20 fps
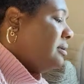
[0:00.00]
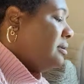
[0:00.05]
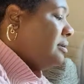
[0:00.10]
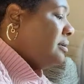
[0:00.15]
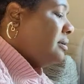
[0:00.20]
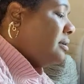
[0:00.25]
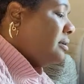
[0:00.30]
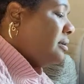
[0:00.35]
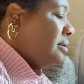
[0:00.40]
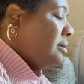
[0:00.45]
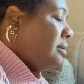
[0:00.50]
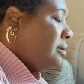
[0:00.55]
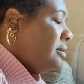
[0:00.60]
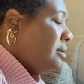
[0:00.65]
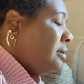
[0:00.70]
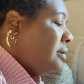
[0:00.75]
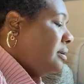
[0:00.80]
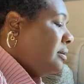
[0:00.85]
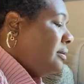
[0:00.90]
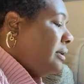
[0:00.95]
I'm gonna
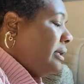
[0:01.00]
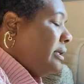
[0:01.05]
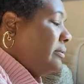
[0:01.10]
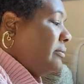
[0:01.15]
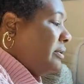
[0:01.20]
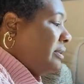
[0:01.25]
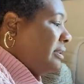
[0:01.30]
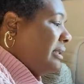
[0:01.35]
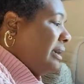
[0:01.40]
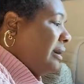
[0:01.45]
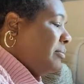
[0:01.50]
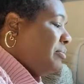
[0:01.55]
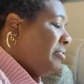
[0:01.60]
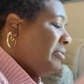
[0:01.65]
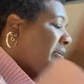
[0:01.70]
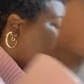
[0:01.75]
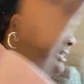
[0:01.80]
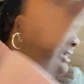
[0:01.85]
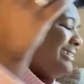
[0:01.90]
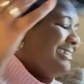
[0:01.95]
go in with like a
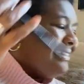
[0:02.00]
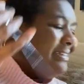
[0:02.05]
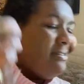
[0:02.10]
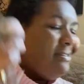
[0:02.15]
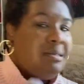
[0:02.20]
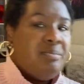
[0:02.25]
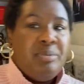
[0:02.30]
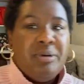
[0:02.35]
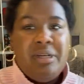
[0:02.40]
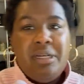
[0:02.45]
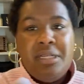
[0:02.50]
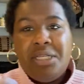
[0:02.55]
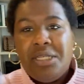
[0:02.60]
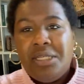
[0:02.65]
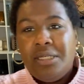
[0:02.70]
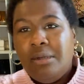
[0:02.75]
pretty dense brush,